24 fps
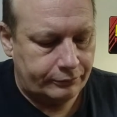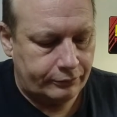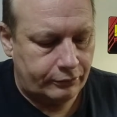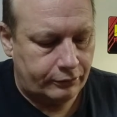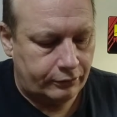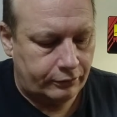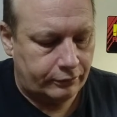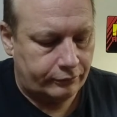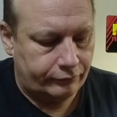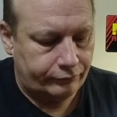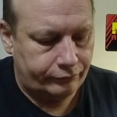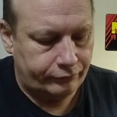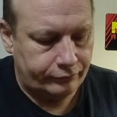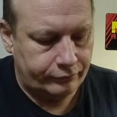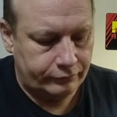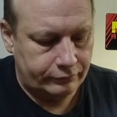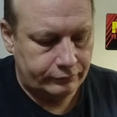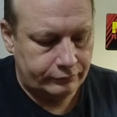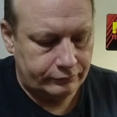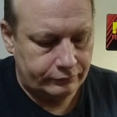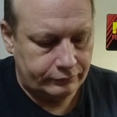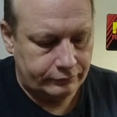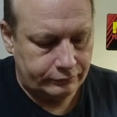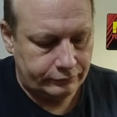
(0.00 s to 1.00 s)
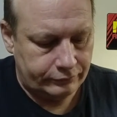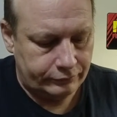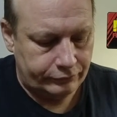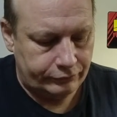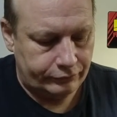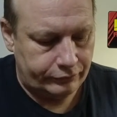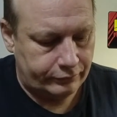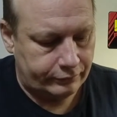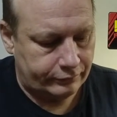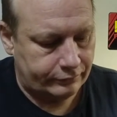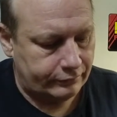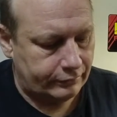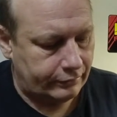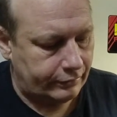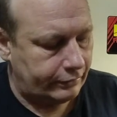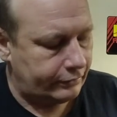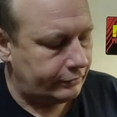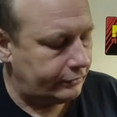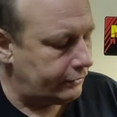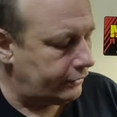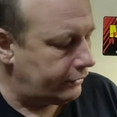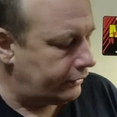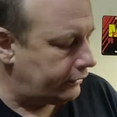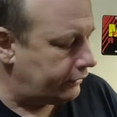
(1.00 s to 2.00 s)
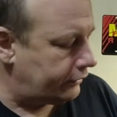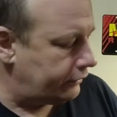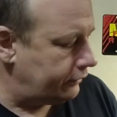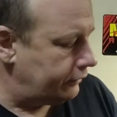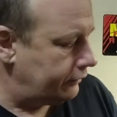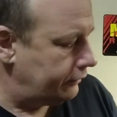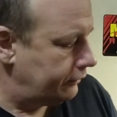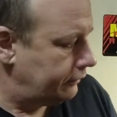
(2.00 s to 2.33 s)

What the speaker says: off just like that.